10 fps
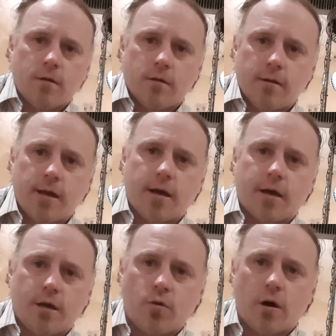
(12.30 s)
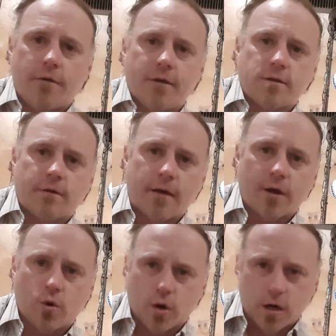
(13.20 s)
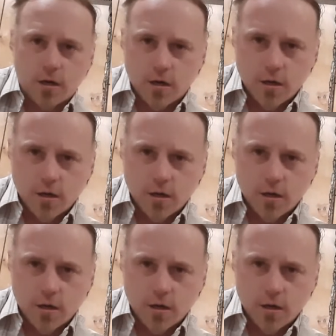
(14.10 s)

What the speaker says: The new earth is around the corner.